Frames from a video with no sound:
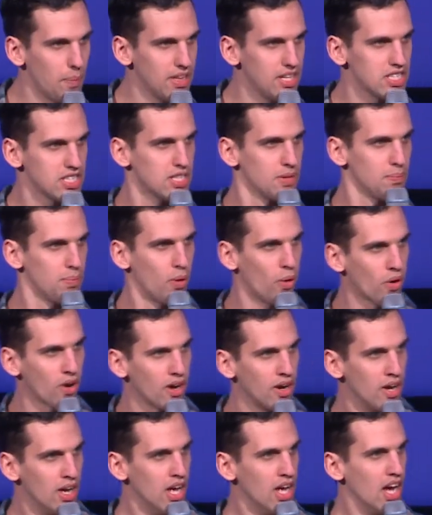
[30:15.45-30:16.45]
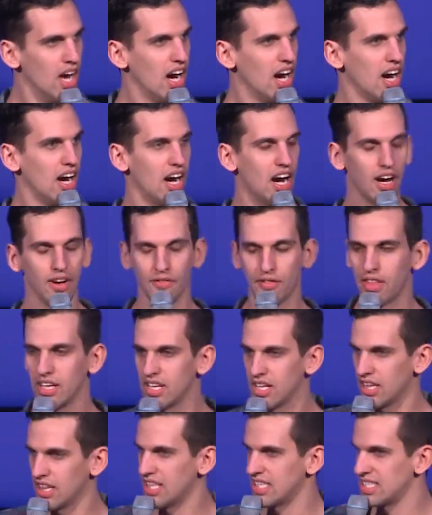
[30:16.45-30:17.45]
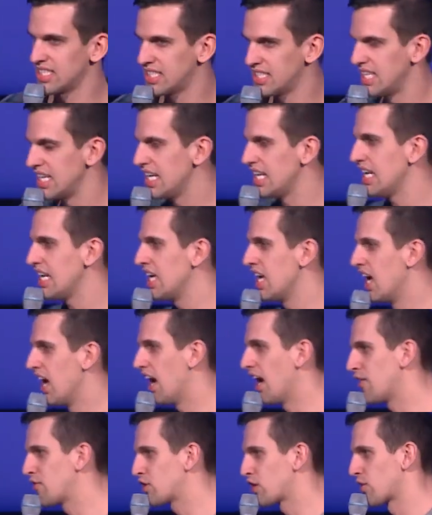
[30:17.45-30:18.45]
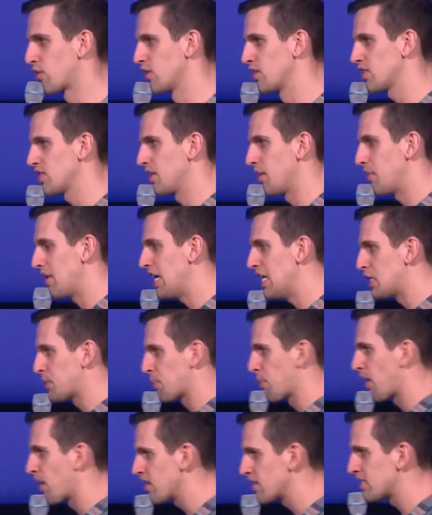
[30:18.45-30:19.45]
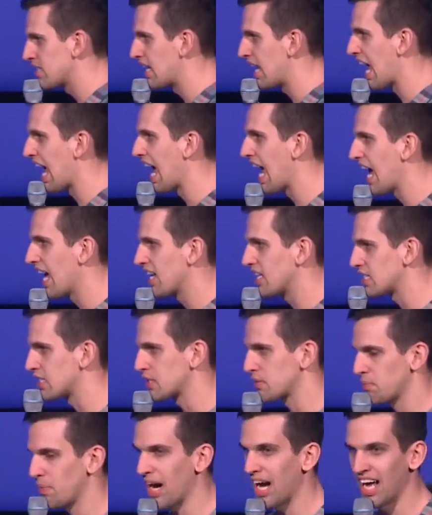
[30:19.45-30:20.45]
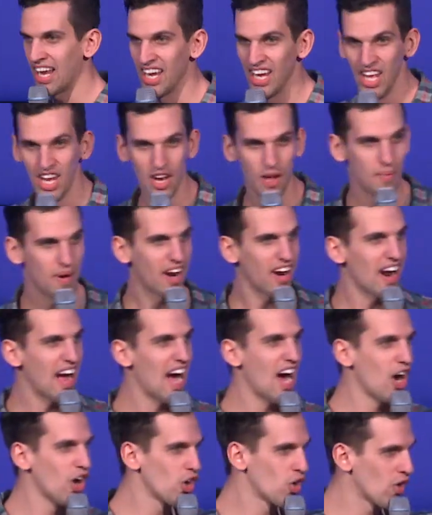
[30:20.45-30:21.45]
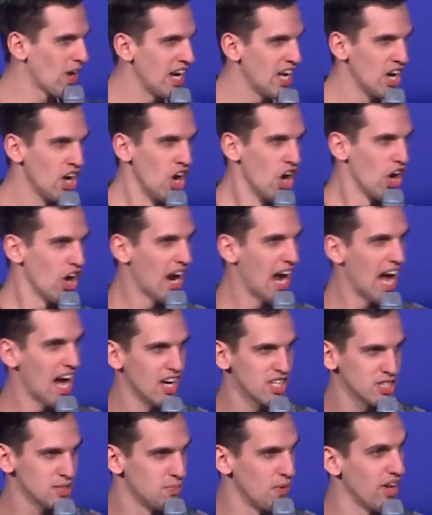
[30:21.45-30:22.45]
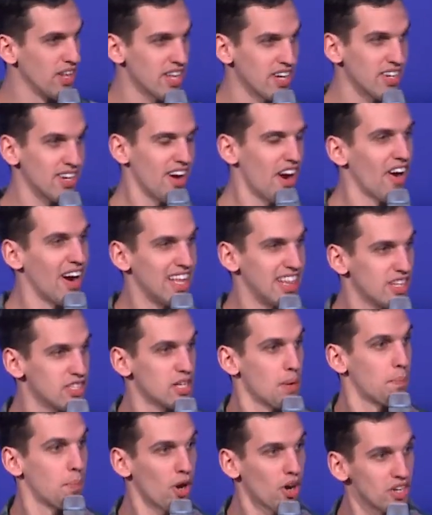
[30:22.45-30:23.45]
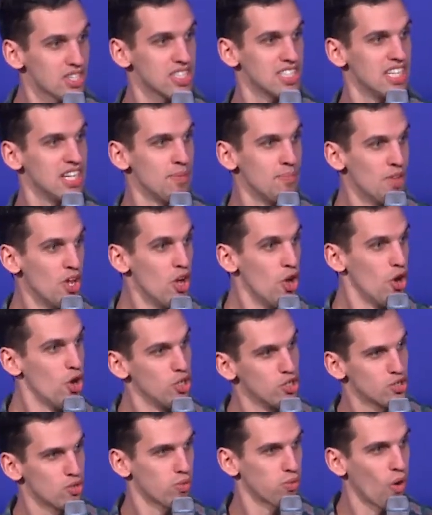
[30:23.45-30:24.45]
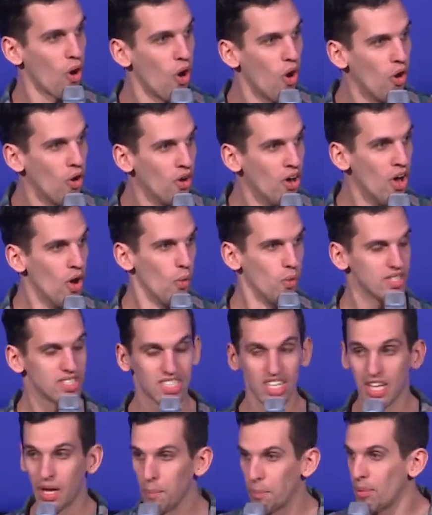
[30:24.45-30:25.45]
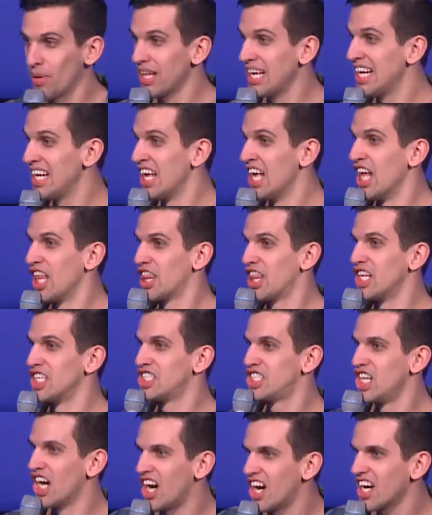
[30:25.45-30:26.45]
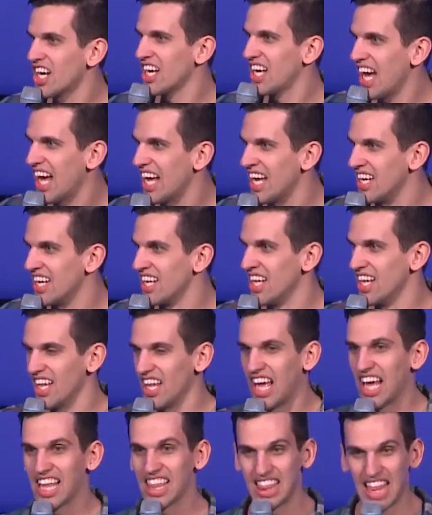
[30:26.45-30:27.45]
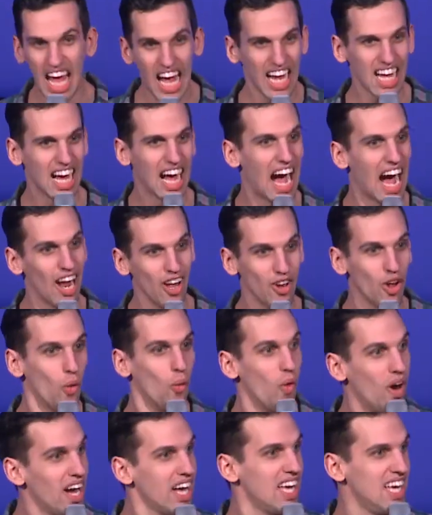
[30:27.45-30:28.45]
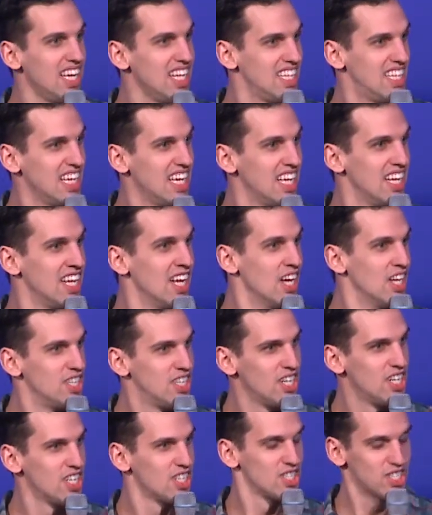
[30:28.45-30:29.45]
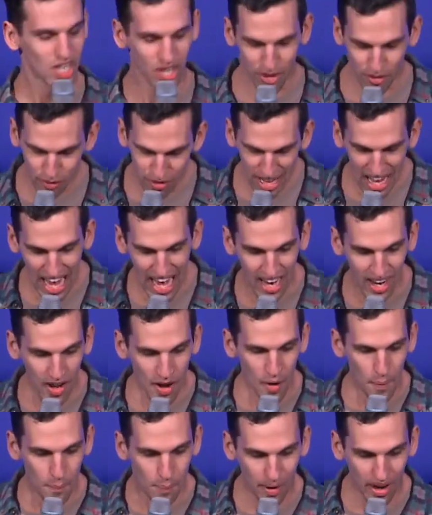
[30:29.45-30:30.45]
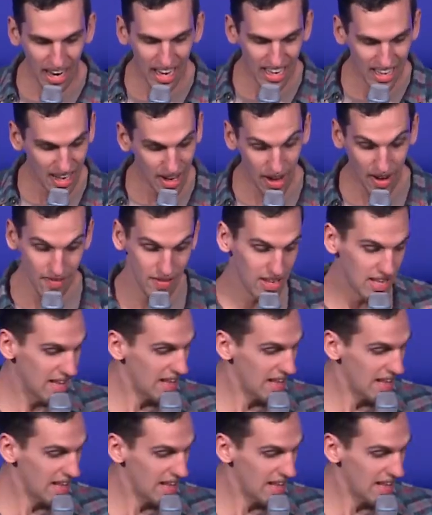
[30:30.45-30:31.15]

and the support uh, of the the city of Jerusalem. Each person had a spot, no matter how great or how small. There, all right, there's a person whose role was to complete the dung gate. Like that guy, I don't know what he did to deserve that, but uh,